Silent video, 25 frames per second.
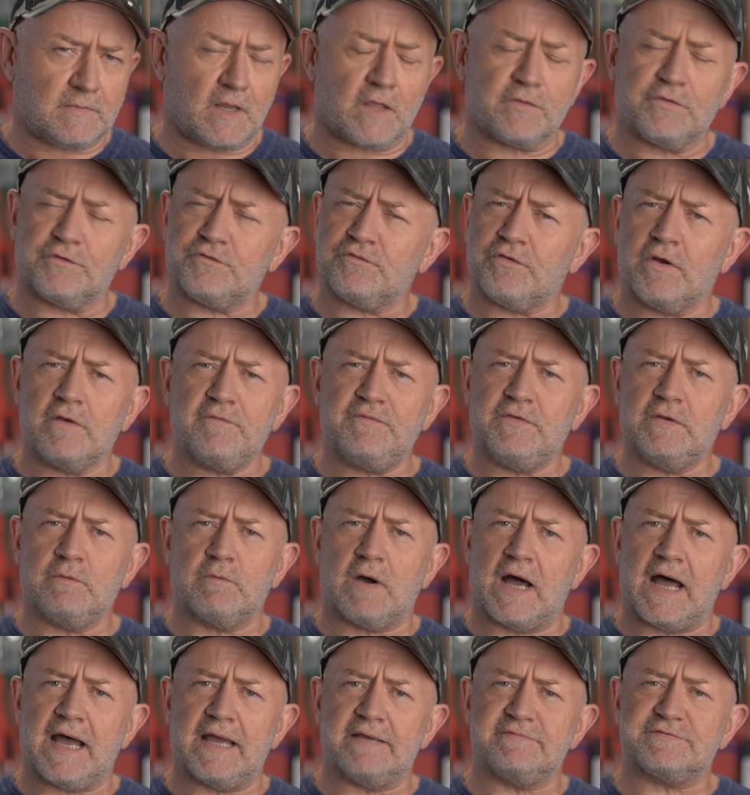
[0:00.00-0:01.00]
The trophy
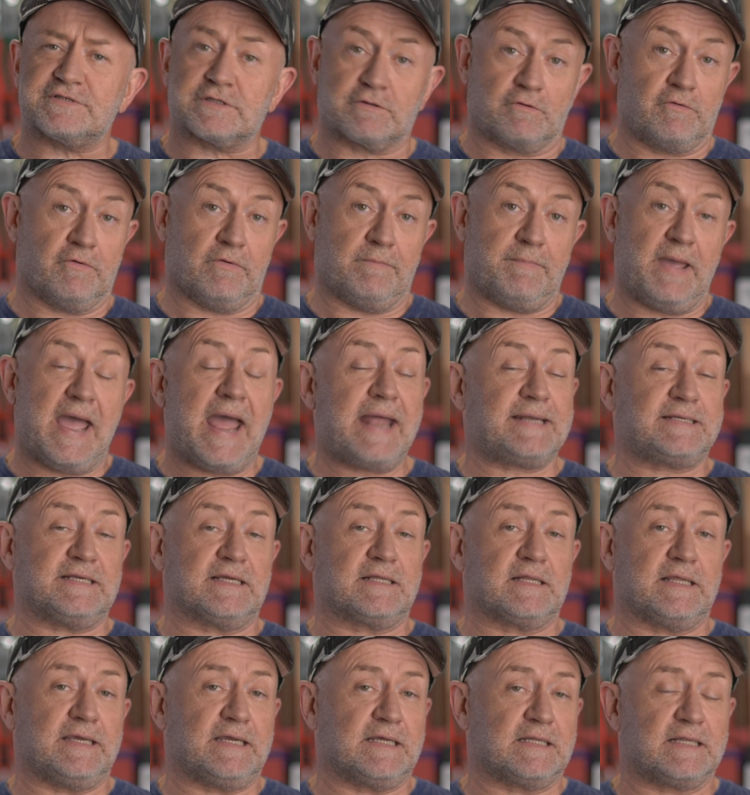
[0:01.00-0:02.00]
wives,
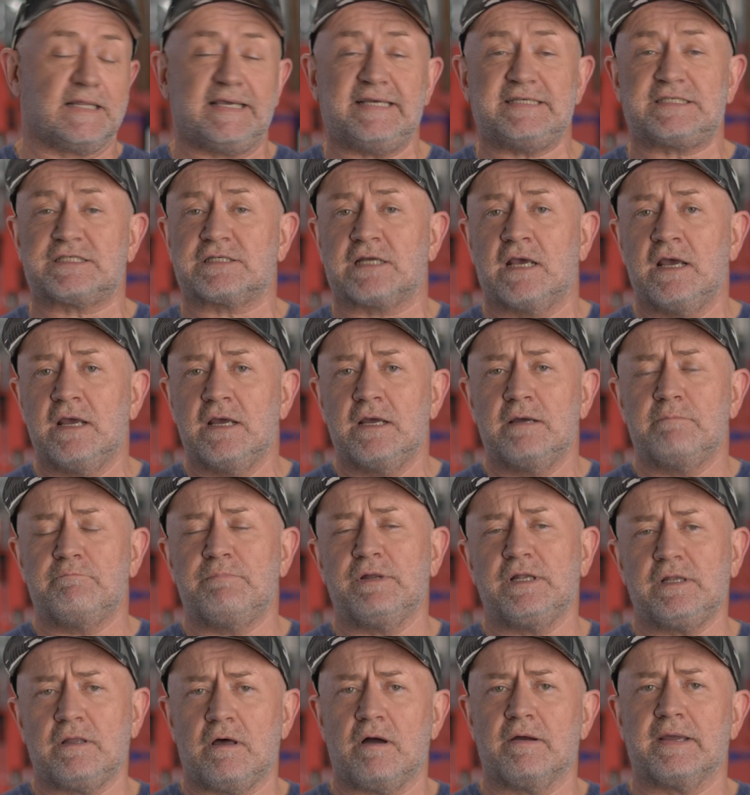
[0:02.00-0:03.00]
grammatically at least,
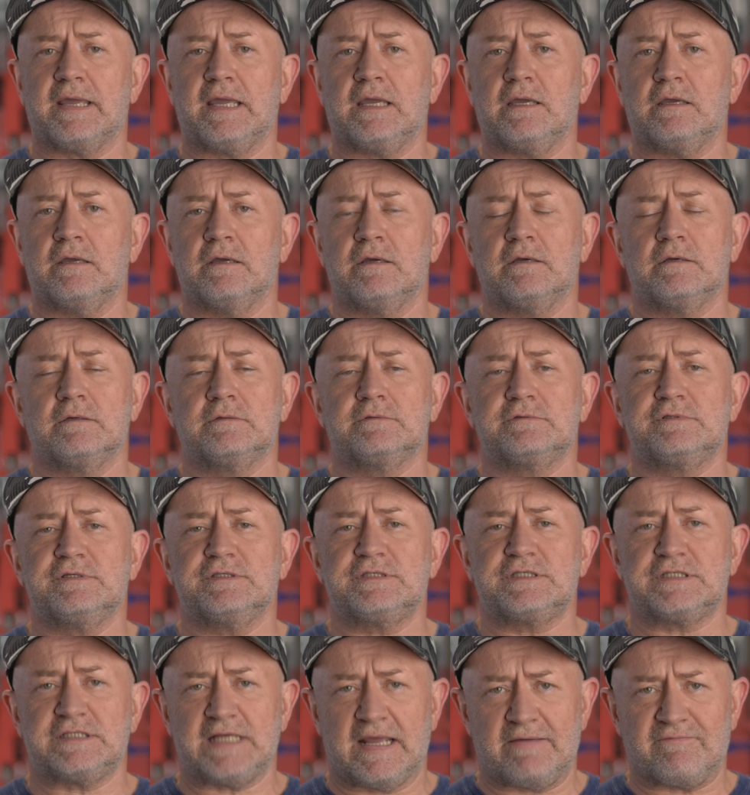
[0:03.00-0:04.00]
belonging to
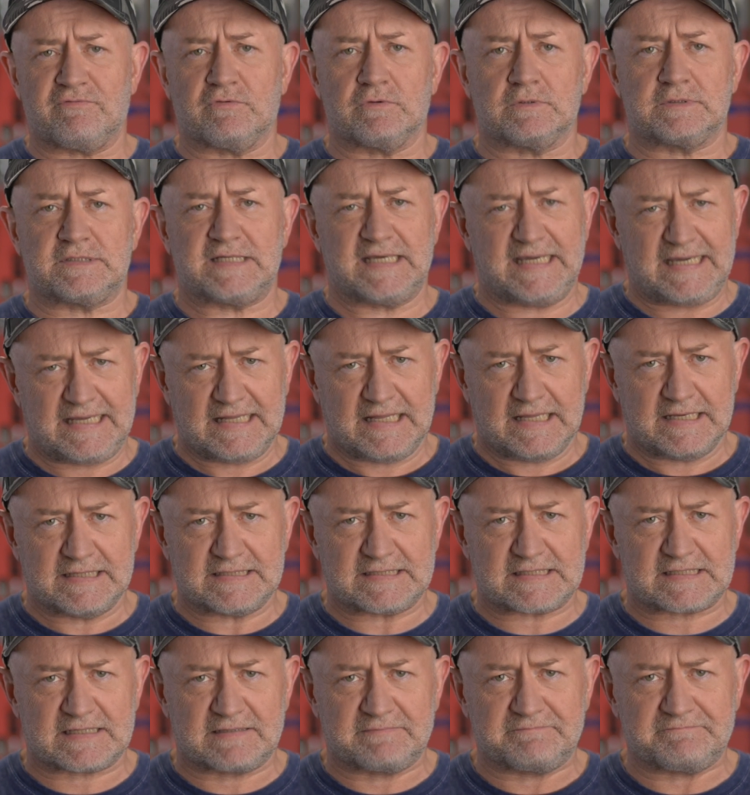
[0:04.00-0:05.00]
several
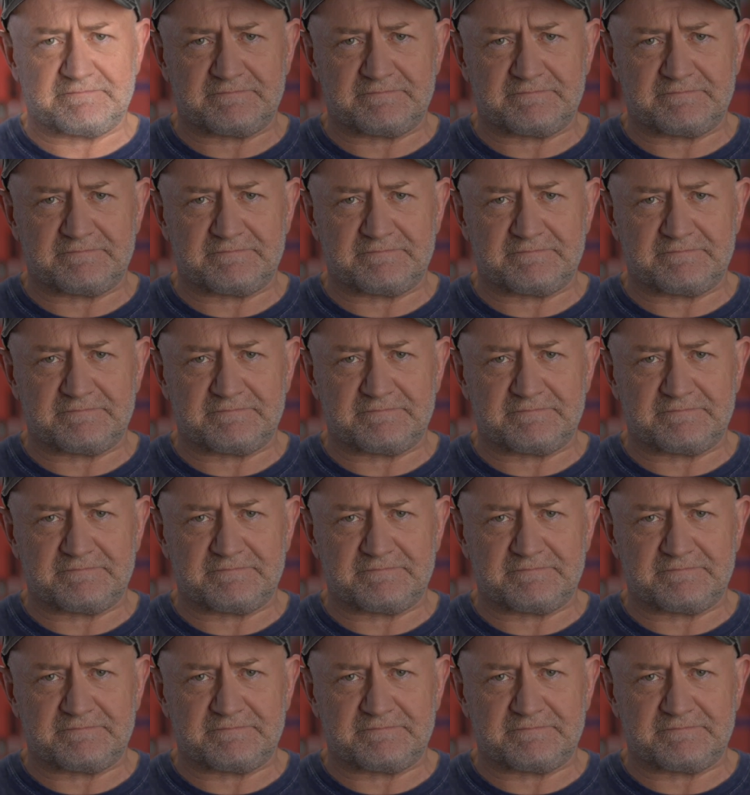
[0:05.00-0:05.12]
dealers.